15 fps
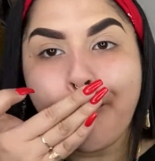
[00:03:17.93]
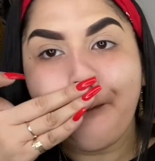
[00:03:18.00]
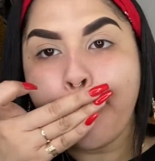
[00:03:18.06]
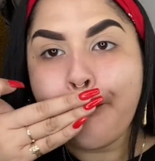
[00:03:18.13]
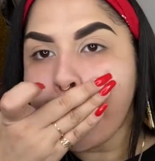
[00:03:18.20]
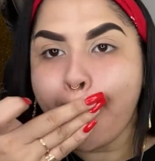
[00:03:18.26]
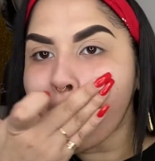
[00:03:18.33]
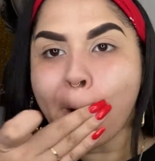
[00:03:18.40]

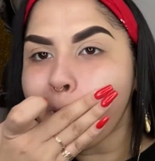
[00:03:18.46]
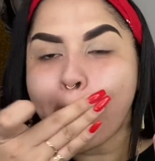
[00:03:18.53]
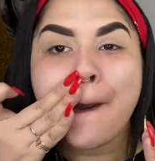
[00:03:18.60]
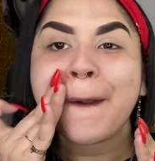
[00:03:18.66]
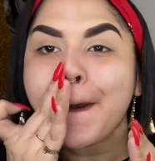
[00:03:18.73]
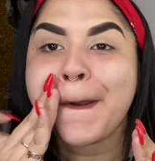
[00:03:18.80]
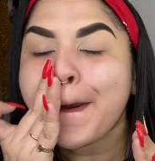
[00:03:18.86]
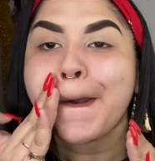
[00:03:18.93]
your
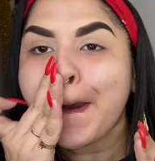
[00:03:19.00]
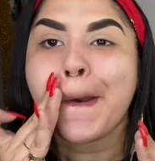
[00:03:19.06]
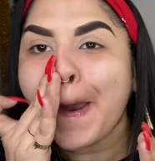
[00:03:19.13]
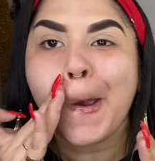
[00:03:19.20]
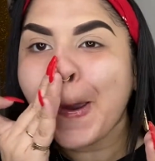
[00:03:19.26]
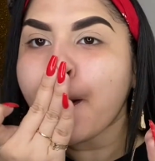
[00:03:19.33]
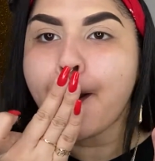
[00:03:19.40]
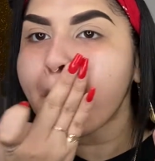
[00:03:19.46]
pores aren't
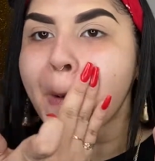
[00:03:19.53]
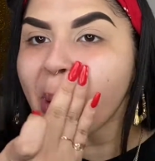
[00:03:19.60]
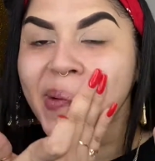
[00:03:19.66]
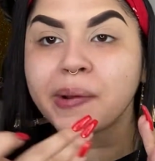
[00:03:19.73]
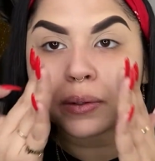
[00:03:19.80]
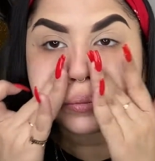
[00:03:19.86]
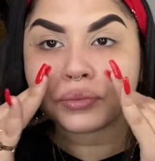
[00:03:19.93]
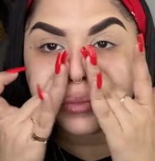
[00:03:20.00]
clogged
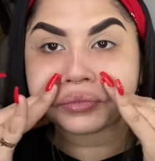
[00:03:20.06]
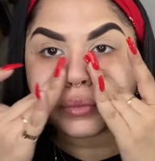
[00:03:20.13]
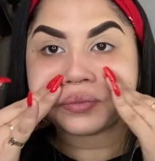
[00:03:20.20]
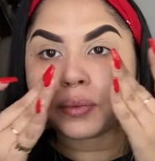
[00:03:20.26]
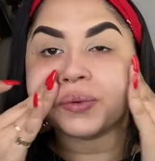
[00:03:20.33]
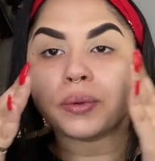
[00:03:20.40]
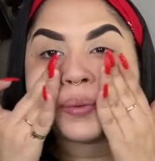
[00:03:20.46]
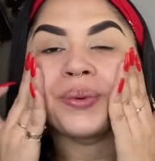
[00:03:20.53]
essentially,
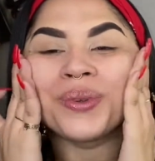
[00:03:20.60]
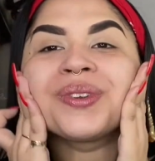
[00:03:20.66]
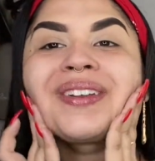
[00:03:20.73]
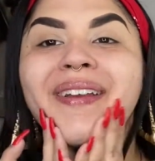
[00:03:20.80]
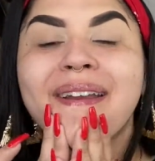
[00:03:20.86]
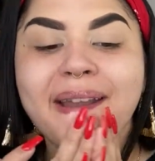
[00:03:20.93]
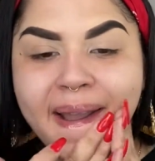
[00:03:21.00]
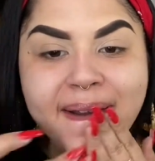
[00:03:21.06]
and
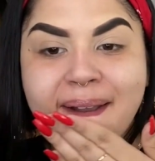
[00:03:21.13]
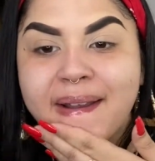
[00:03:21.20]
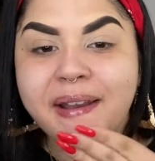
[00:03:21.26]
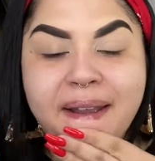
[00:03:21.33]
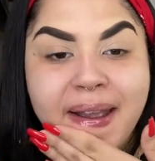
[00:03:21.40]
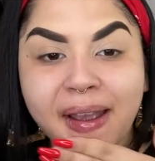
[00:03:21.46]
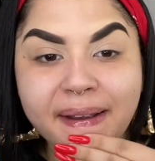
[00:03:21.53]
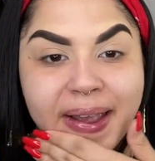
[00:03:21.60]
also it just
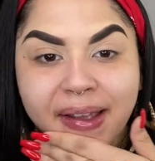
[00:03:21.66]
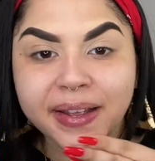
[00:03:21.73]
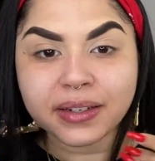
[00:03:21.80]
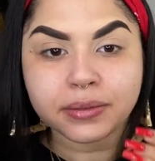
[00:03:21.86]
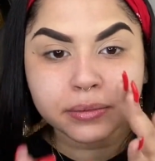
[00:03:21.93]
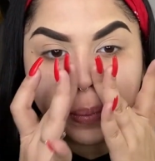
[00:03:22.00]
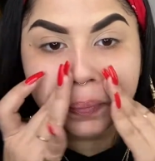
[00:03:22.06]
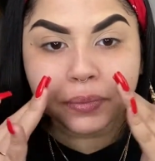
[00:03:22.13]
allows
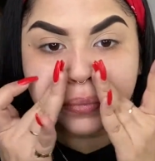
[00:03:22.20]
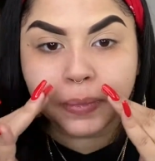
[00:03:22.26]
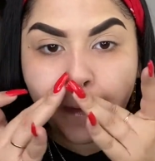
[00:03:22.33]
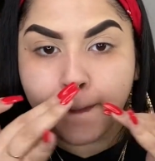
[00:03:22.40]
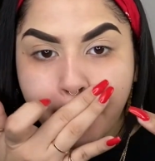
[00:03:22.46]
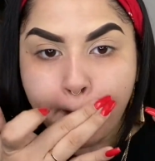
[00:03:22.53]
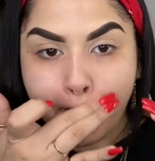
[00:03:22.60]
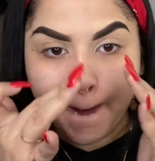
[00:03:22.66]
everything to
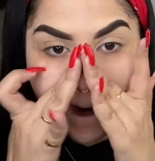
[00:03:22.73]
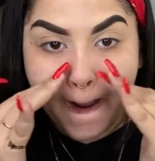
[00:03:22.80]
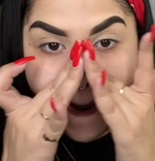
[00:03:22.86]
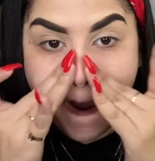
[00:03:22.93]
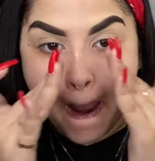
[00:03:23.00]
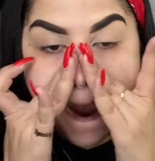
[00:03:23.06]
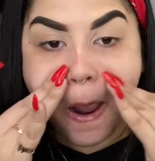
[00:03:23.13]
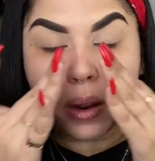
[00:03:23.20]
lay a lot
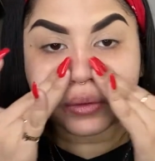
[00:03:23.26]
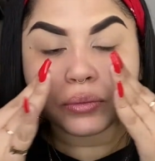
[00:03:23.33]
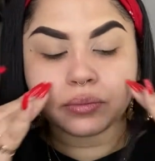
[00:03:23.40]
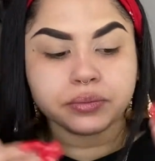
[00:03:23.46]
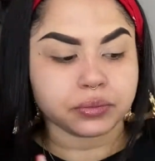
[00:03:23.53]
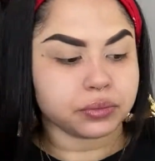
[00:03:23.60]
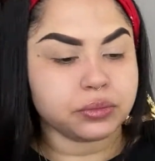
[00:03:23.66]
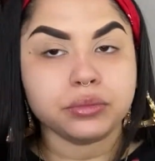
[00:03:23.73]
smoother
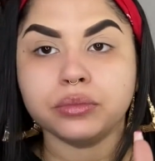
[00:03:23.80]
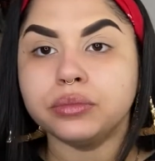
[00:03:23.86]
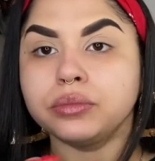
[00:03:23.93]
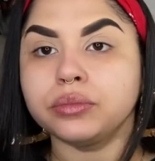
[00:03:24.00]
as well.